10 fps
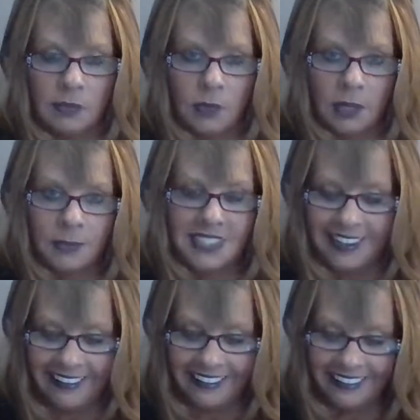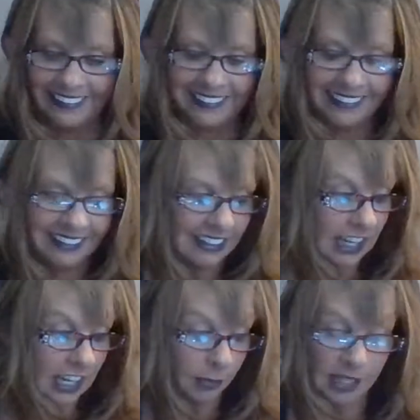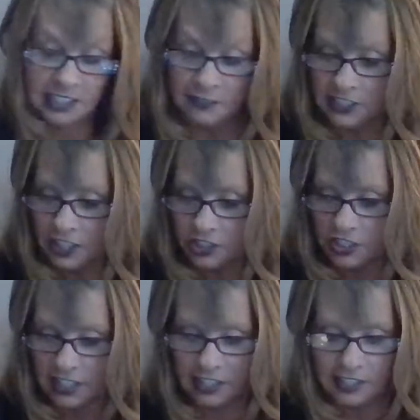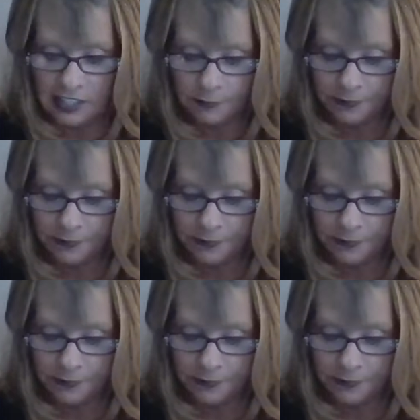what I'm saying. And I'm not even touching anything.